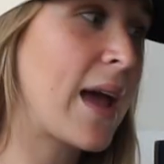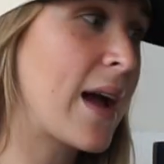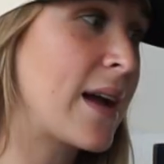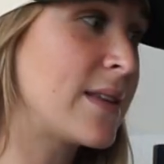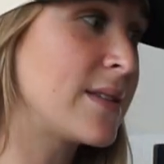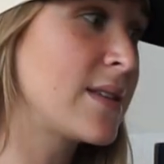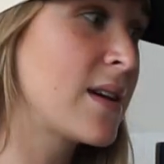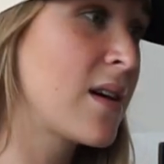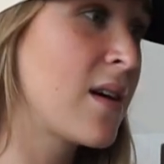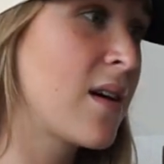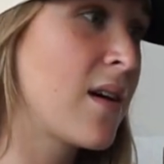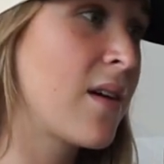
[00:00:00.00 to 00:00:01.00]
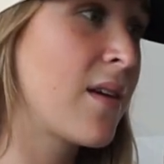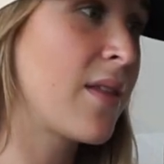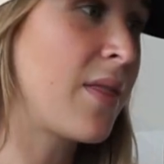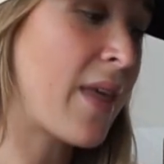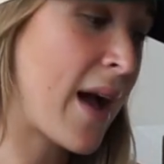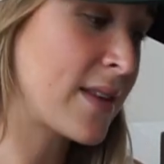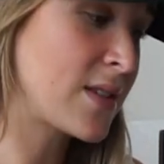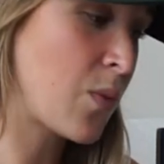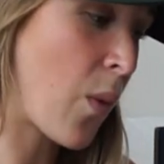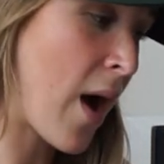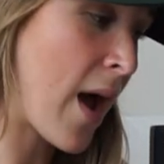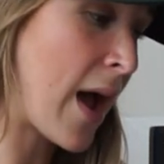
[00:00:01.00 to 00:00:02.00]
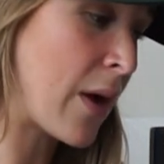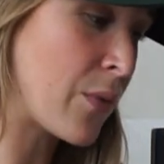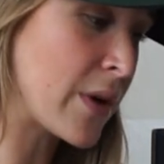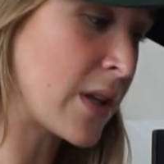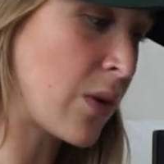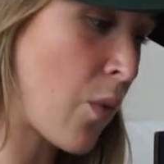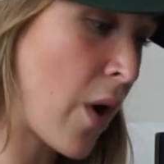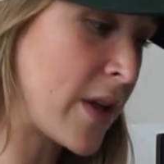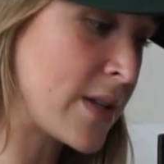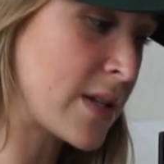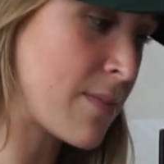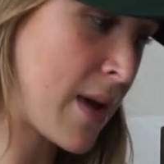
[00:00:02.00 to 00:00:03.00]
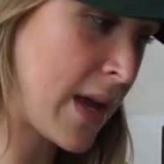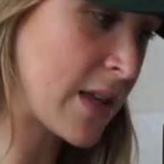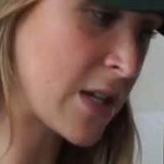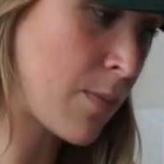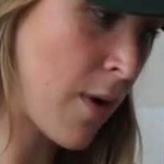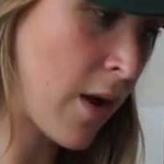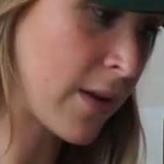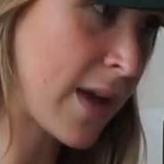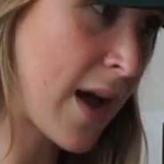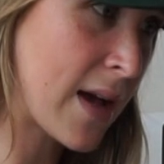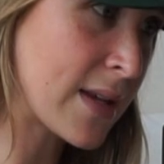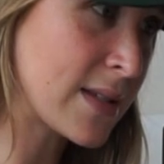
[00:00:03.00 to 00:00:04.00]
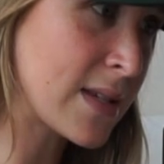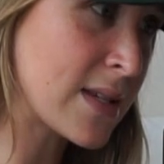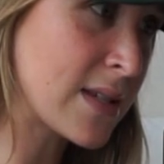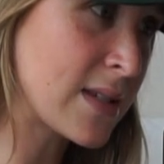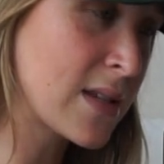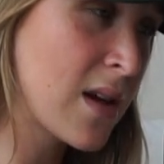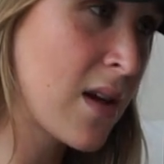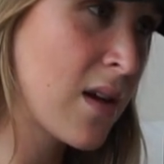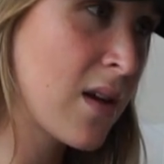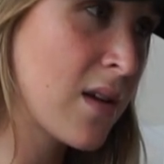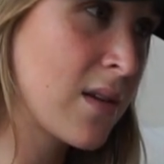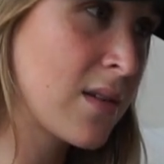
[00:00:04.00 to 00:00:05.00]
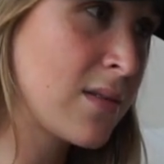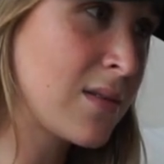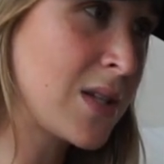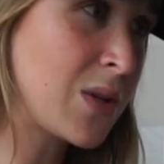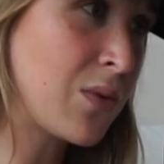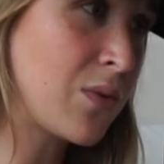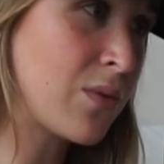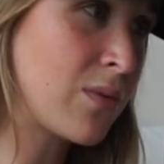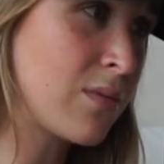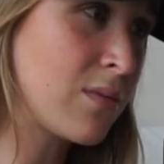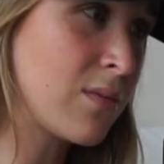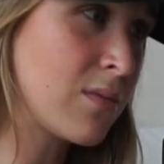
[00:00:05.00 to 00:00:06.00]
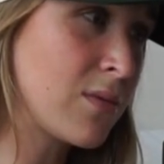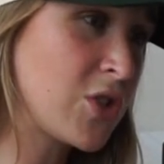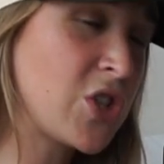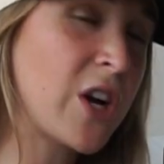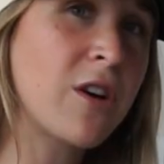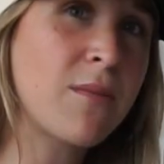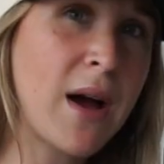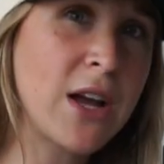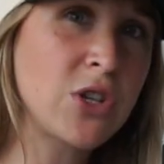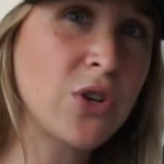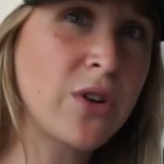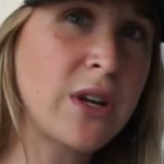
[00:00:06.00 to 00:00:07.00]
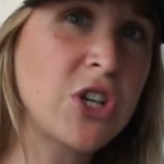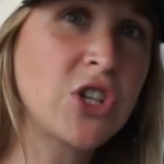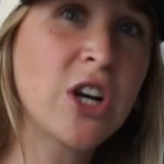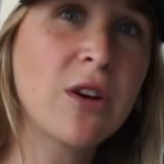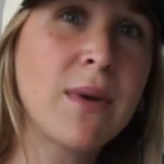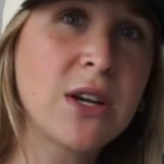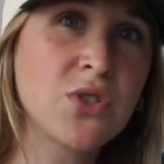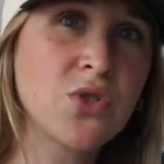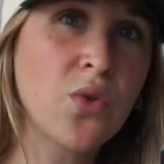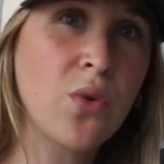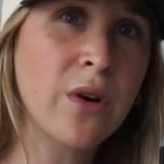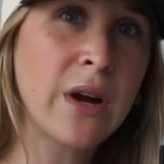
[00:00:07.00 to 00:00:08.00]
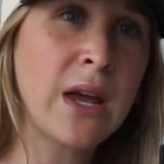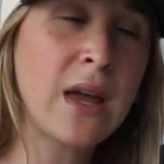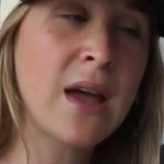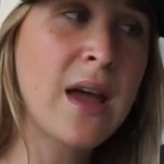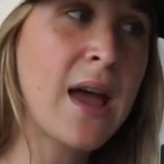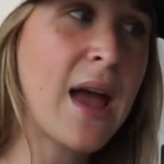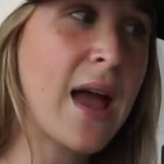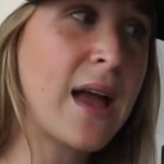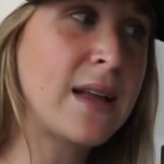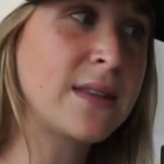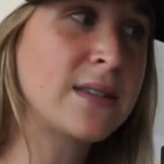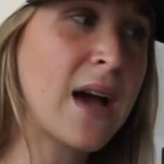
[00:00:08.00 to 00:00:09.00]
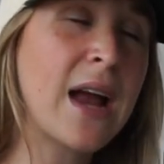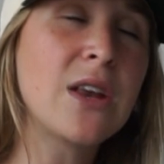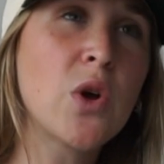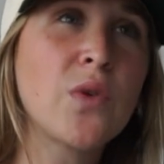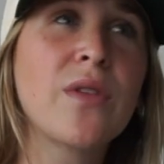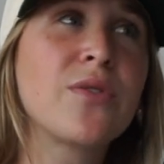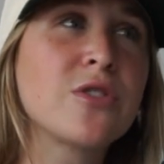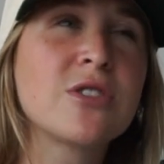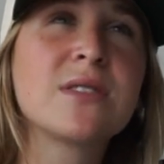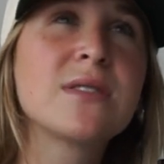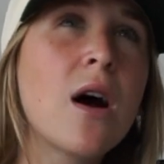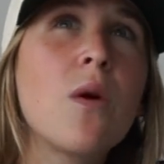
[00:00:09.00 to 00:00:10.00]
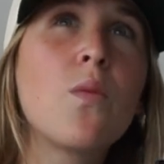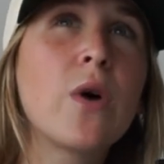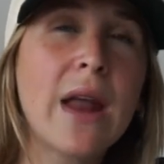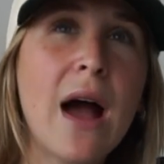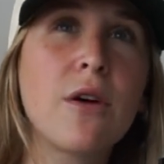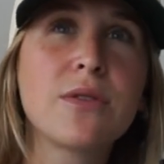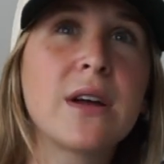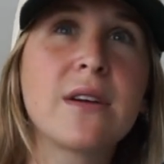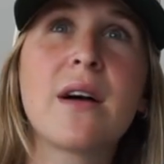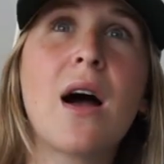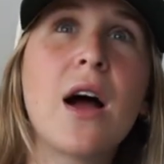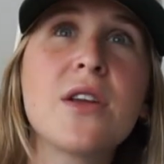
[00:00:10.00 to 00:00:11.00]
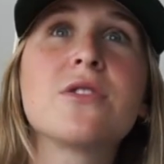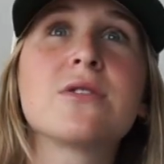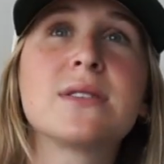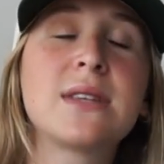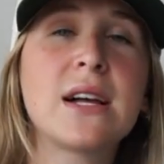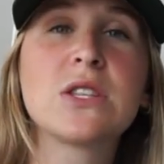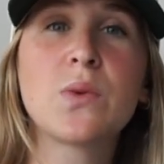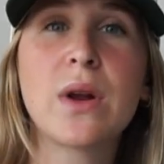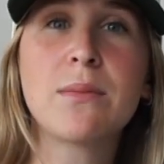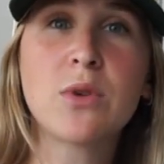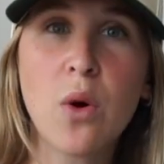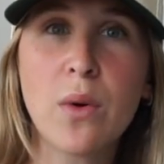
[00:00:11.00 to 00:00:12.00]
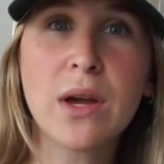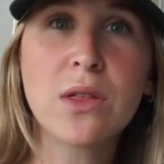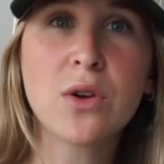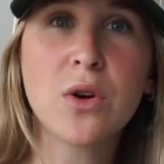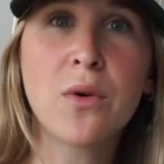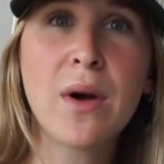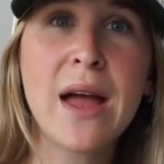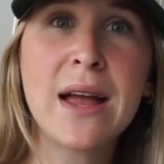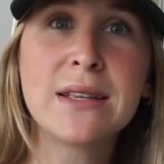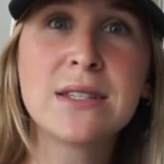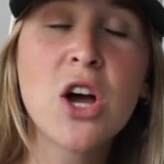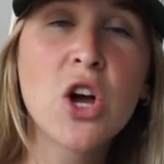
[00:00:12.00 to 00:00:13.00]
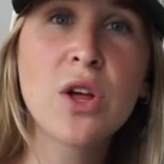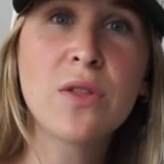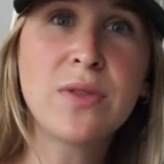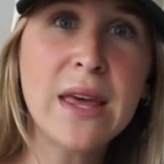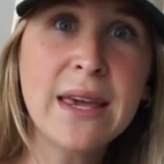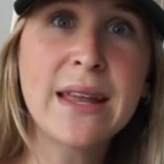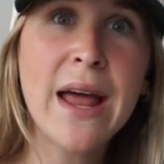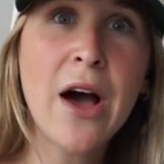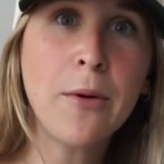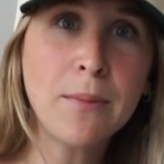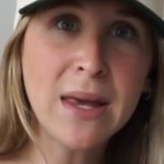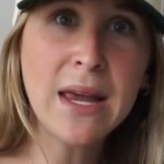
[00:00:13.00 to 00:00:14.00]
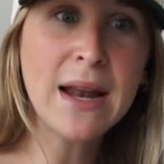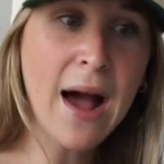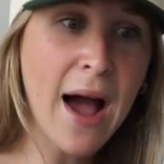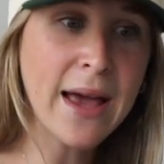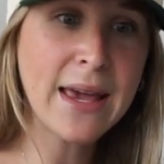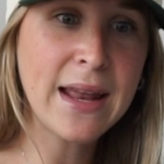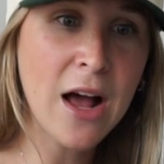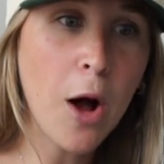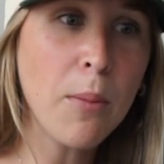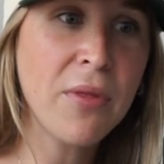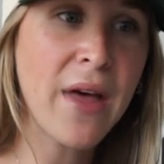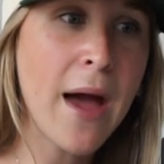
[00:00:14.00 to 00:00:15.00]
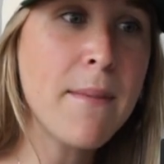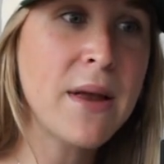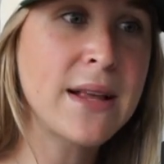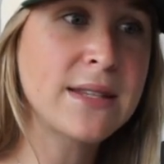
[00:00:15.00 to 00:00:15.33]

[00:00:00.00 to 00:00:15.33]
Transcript: And that's why I really wanted to make this podcast, is to share my journey, share my story. And I know that there's someone out there that understands what I'm going through, and they can help me and I can help them.